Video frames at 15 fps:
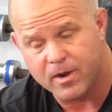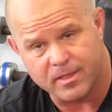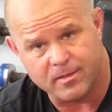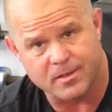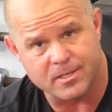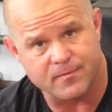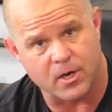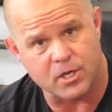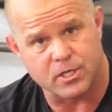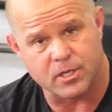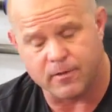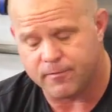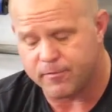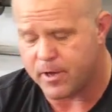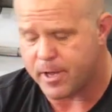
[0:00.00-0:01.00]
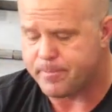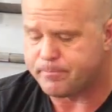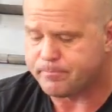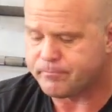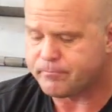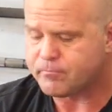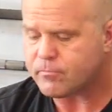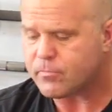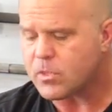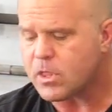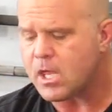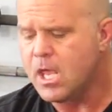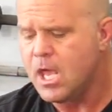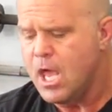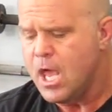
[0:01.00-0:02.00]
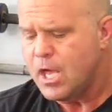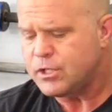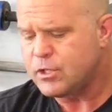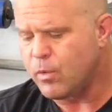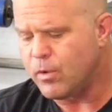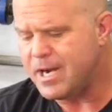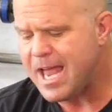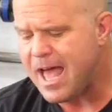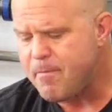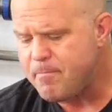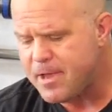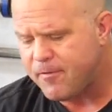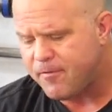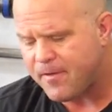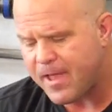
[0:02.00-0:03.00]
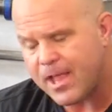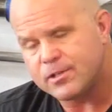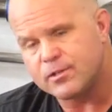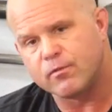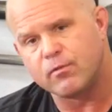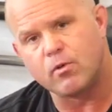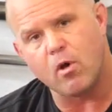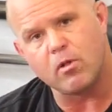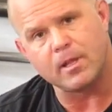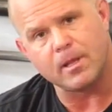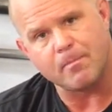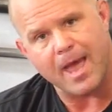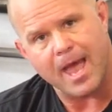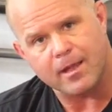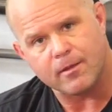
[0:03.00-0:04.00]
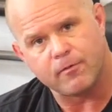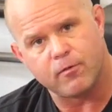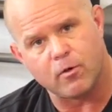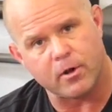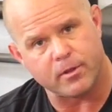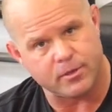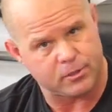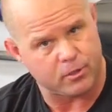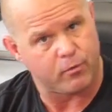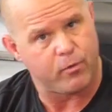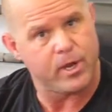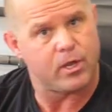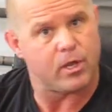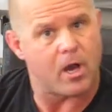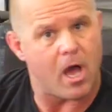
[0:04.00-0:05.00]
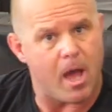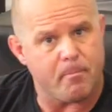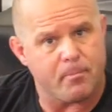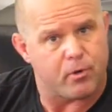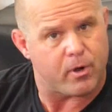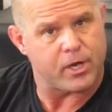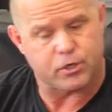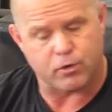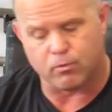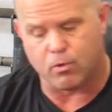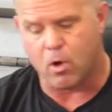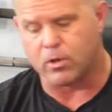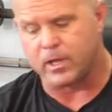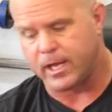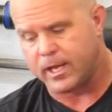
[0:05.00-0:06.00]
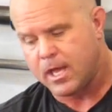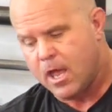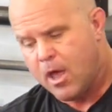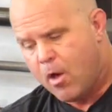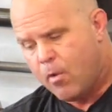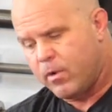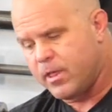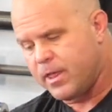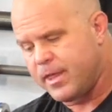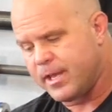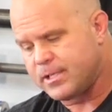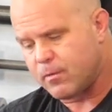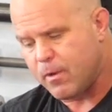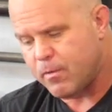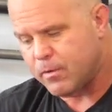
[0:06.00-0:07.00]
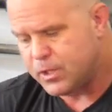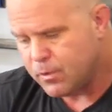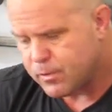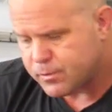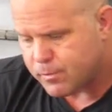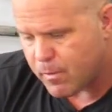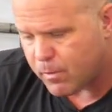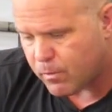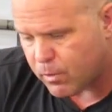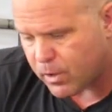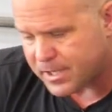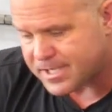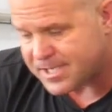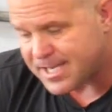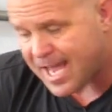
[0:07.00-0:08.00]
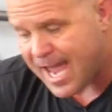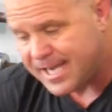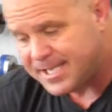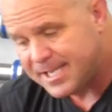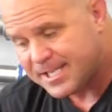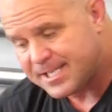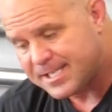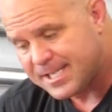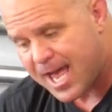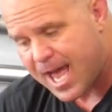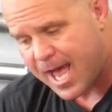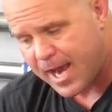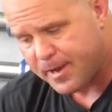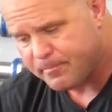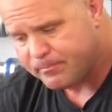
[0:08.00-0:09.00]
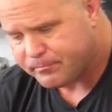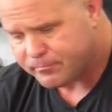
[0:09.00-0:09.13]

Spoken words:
in the dysfunction of the foot. So we're not big fans of rolling back and forth. And so if we could upgrade your rolling, one of the things that we would do is we would work side to side,